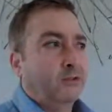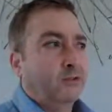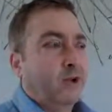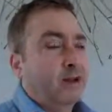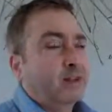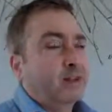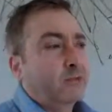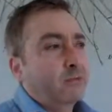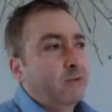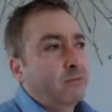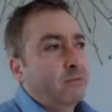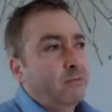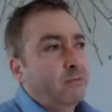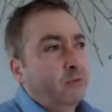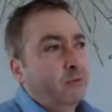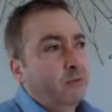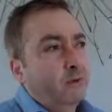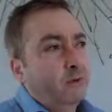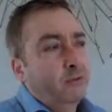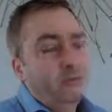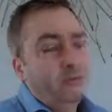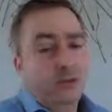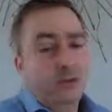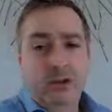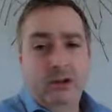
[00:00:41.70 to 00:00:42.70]
trying to
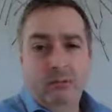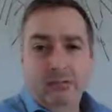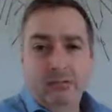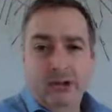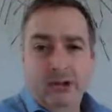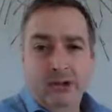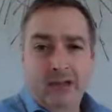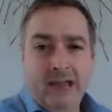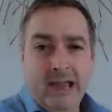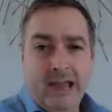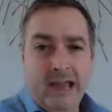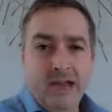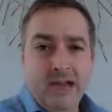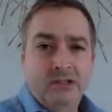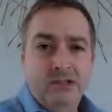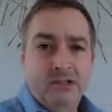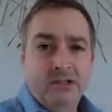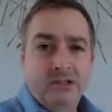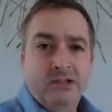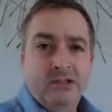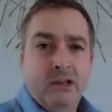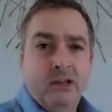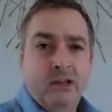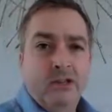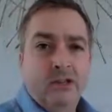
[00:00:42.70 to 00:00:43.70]
improve your
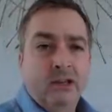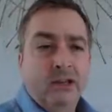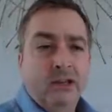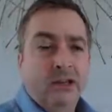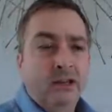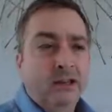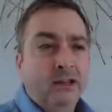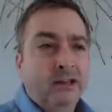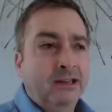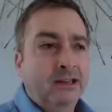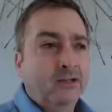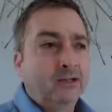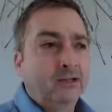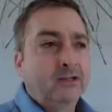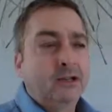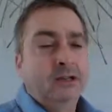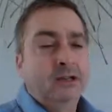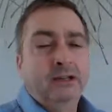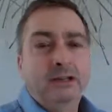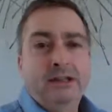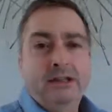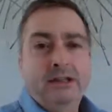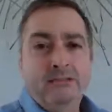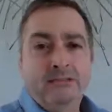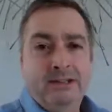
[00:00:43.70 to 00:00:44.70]
communication so that it
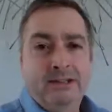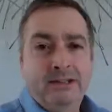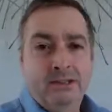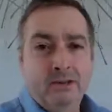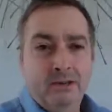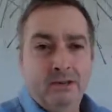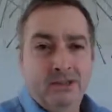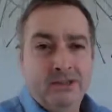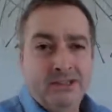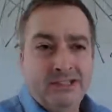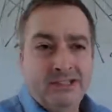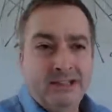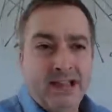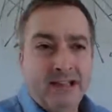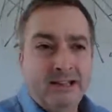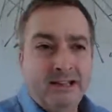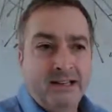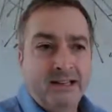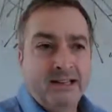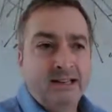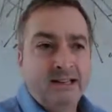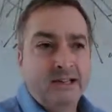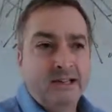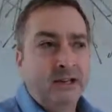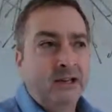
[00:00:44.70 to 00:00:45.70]
doesn't lead to
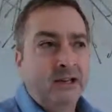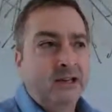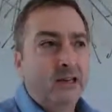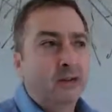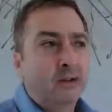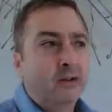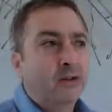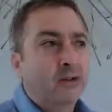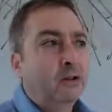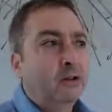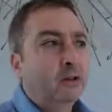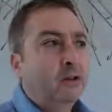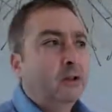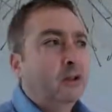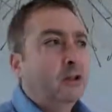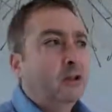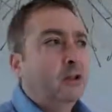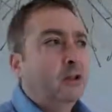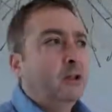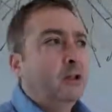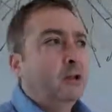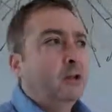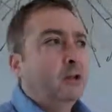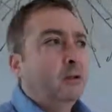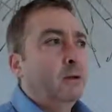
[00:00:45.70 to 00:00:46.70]
misunderstandings and you don't
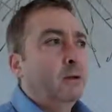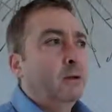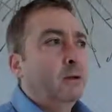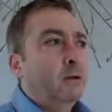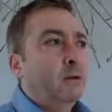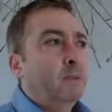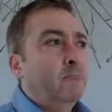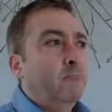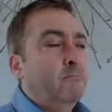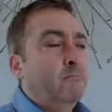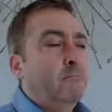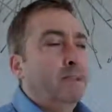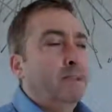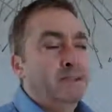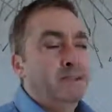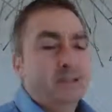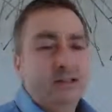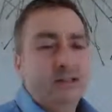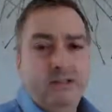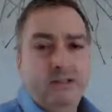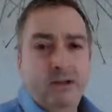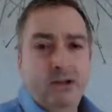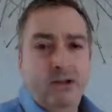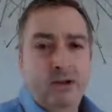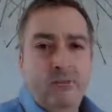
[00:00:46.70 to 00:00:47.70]

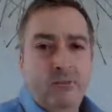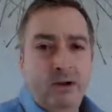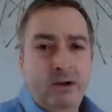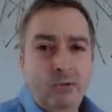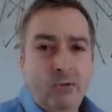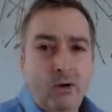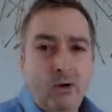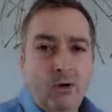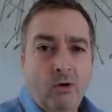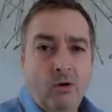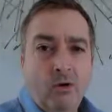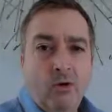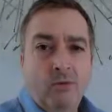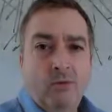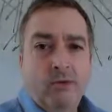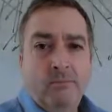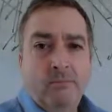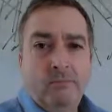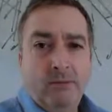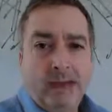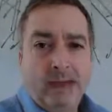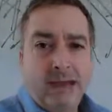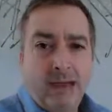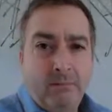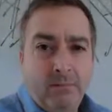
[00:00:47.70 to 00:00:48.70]
misinterpret what
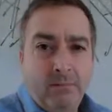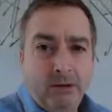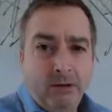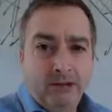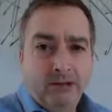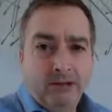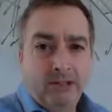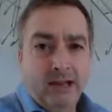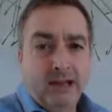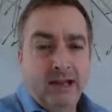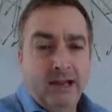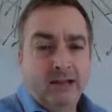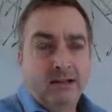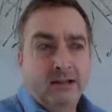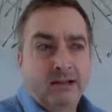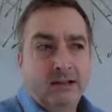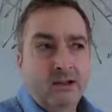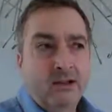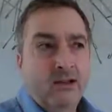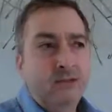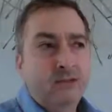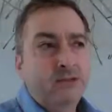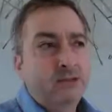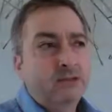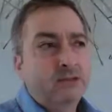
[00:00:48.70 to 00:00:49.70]
other people are saying.
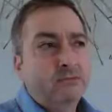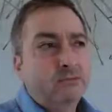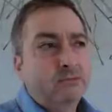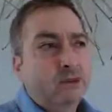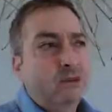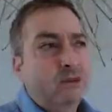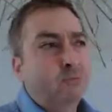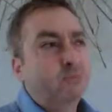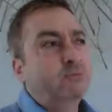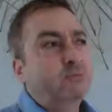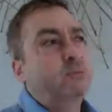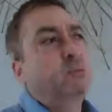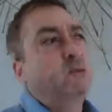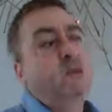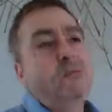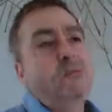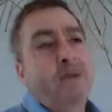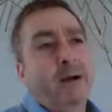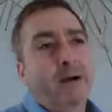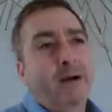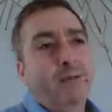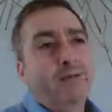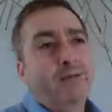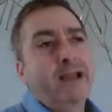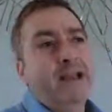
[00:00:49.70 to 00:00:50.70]
So it was more
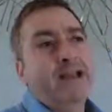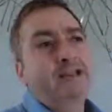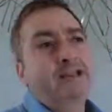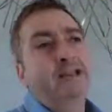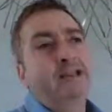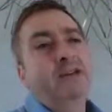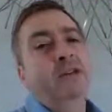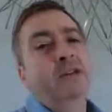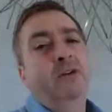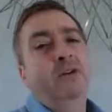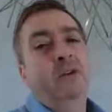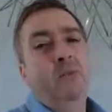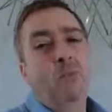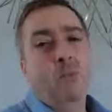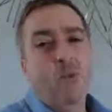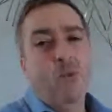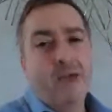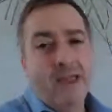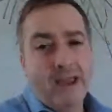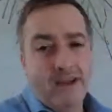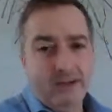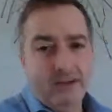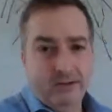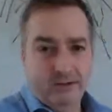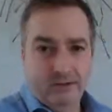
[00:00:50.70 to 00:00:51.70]
about raising your
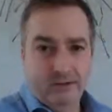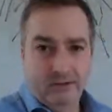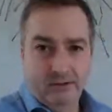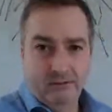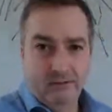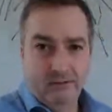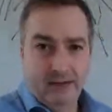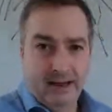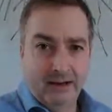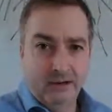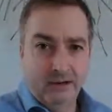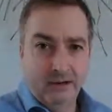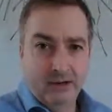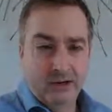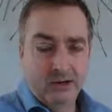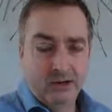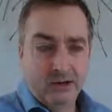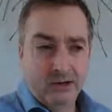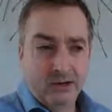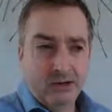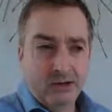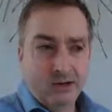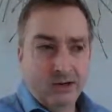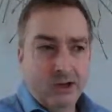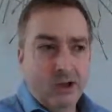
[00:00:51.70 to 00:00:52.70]
awareness of
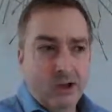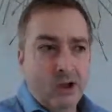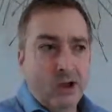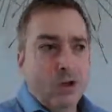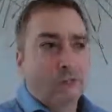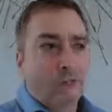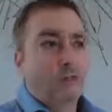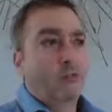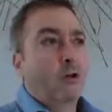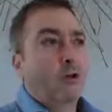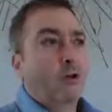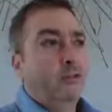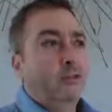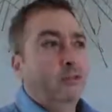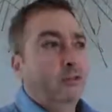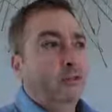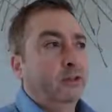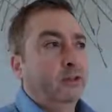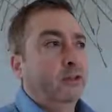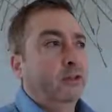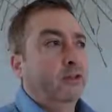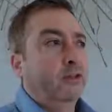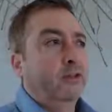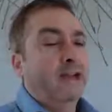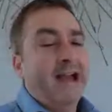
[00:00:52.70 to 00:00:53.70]
language rather
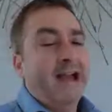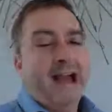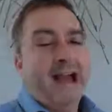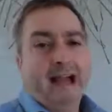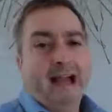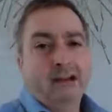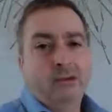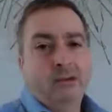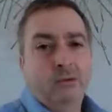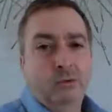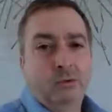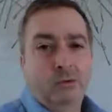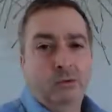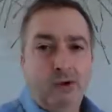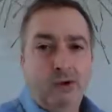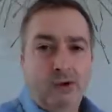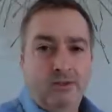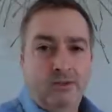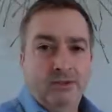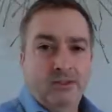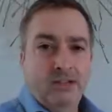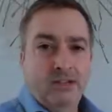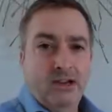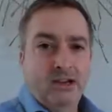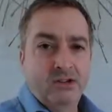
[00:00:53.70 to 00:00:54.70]
than an actual
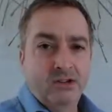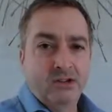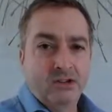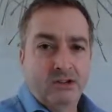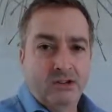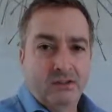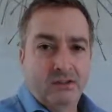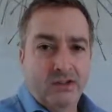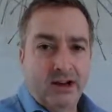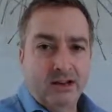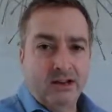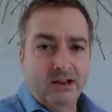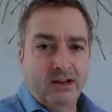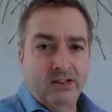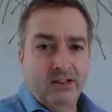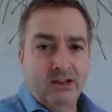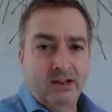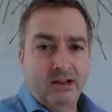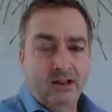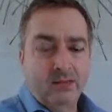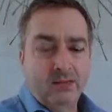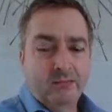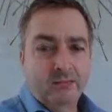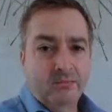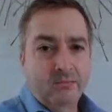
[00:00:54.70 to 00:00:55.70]
conversation
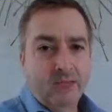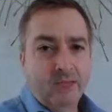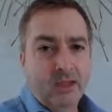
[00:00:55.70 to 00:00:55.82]
strategy.